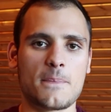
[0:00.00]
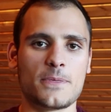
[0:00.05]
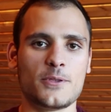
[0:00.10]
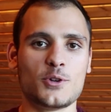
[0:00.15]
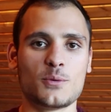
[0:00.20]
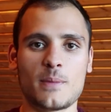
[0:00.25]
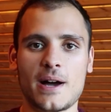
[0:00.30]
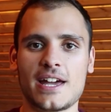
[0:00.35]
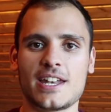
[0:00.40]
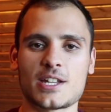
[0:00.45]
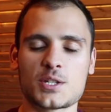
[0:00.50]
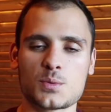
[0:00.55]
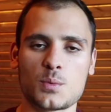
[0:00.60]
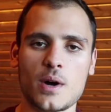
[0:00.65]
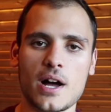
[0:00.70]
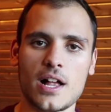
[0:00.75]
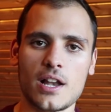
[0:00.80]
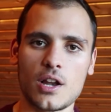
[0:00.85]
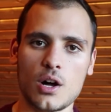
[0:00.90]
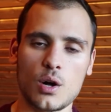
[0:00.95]
you might as
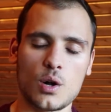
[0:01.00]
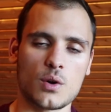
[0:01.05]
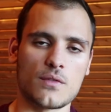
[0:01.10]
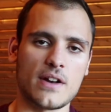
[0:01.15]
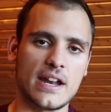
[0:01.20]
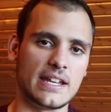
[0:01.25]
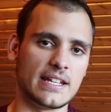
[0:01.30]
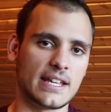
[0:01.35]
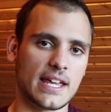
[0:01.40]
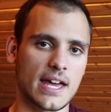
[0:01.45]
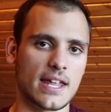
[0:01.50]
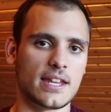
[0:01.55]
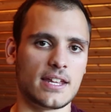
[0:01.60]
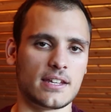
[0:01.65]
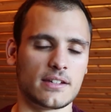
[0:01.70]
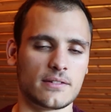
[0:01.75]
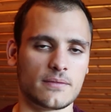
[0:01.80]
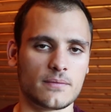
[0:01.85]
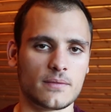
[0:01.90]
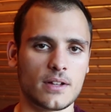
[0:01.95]
well already get
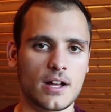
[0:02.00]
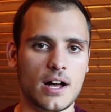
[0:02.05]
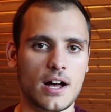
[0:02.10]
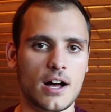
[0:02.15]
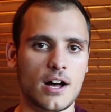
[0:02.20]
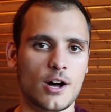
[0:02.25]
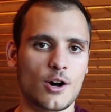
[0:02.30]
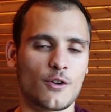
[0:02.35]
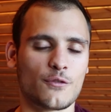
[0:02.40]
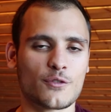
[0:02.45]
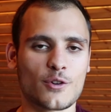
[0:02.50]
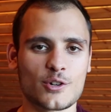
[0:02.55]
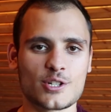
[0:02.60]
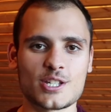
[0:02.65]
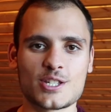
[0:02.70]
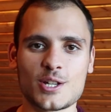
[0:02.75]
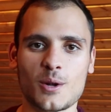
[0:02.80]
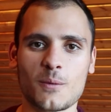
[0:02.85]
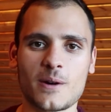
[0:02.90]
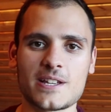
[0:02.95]
in. Of course,
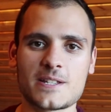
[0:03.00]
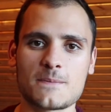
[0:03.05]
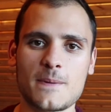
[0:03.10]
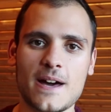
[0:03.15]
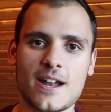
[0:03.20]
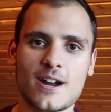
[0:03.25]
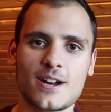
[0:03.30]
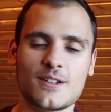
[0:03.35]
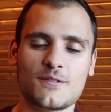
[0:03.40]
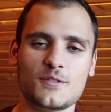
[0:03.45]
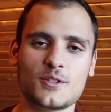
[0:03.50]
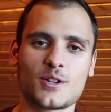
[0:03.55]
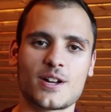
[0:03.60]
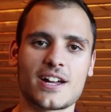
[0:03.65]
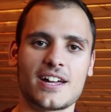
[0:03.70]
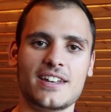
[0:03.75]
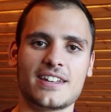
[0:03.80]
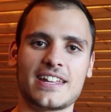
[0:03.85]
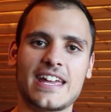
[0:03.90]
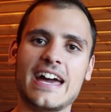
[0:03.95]
it's always better if you
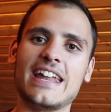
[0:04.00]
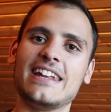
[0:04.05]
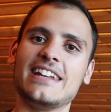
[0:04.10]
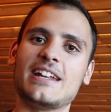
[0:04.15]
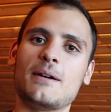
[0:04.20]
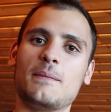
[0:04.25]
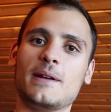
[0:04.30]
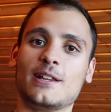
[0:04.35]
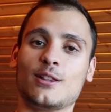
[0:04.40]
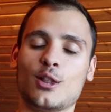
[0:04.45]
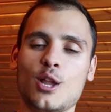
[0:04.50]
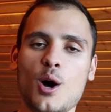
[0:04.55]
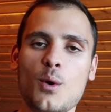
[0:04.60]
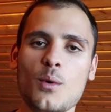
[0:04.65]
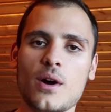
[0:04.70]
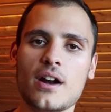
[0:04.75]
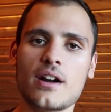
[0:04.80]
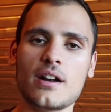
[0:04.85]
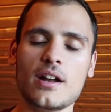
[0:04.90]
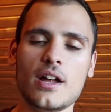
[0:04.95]
can get in a bit
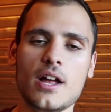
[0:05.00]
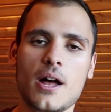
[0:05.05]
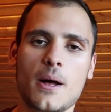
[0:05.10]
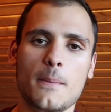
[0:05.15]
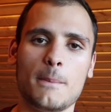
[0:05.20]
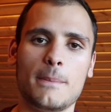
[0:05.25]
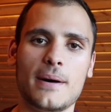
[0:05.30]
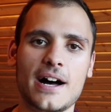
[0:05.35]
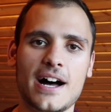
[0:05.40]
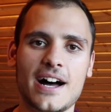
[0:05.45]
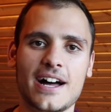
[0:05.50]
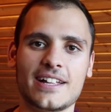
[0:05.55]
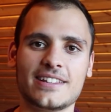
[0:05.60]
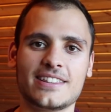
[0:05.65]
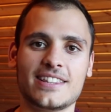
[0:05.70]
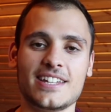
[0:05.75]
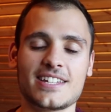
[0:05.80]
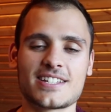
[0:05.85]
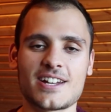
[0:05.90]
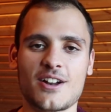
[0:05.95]
lower,
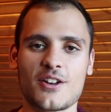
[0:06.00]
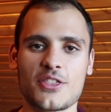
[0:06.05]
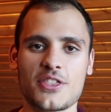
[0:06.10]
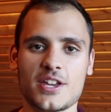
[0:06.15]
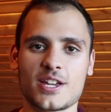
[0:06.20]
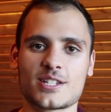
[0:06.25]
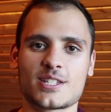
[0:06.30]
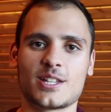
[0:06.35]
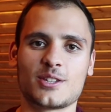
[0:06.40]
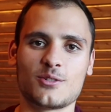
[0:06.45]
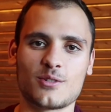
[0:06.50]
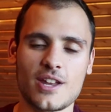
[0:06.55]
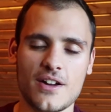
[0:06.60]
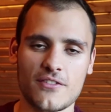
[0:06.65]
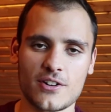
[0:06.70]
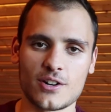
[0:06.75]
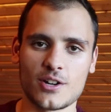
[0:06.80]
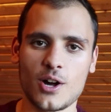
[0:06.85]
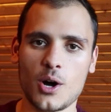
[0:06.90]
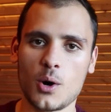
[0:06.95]
but these are things that you
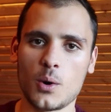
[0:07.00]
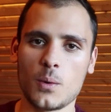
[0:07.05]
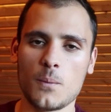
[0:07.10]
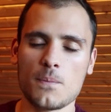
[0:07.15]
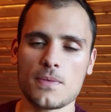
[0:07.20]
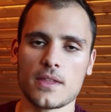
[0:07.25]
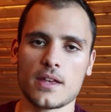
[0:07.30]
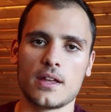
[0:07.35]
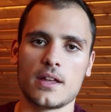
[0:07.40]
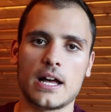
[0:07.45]
never know.